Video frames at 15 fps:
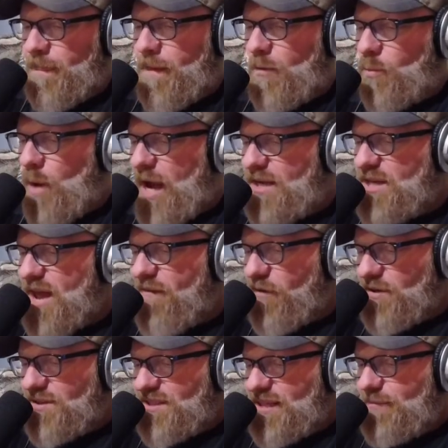Ray never
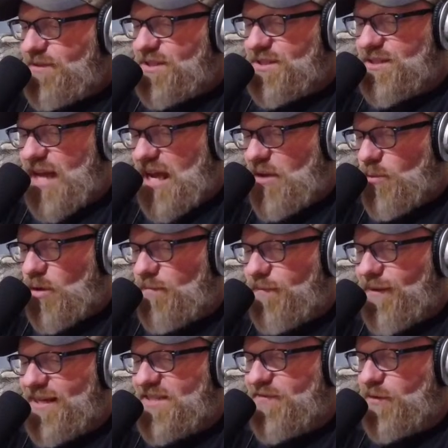seemed to stay in one
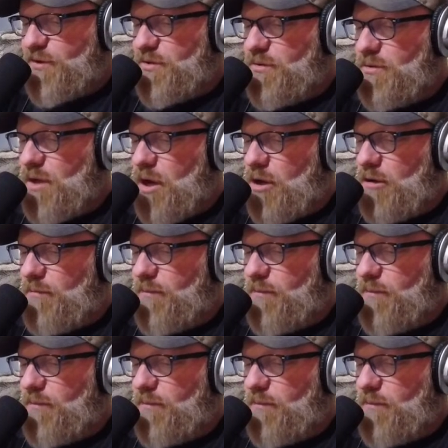place for too long,